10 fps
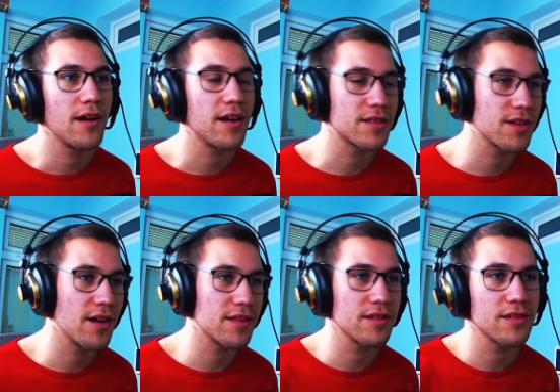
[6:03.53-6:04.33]
I
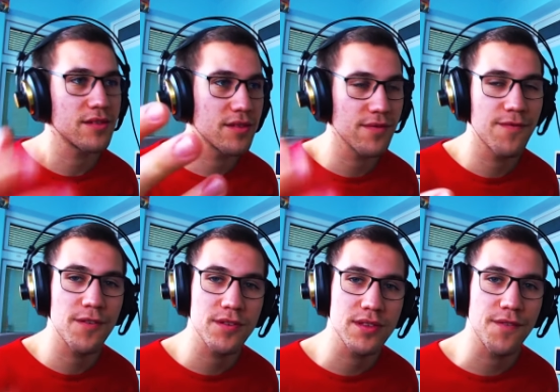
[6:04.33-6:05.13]
saw this
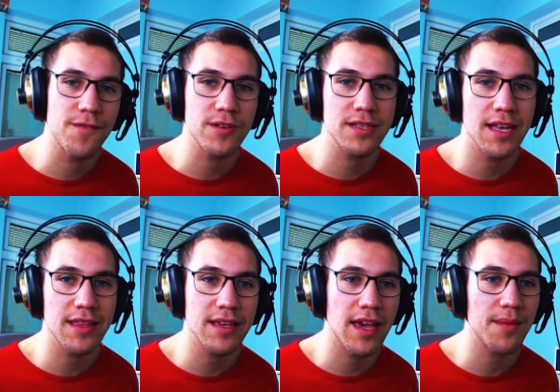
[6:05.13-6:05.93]
first, the first
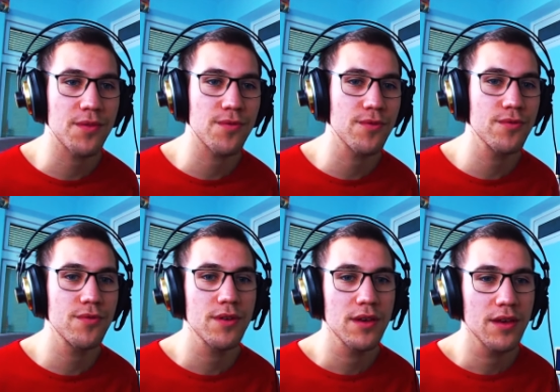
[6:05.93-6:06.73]
lady came through,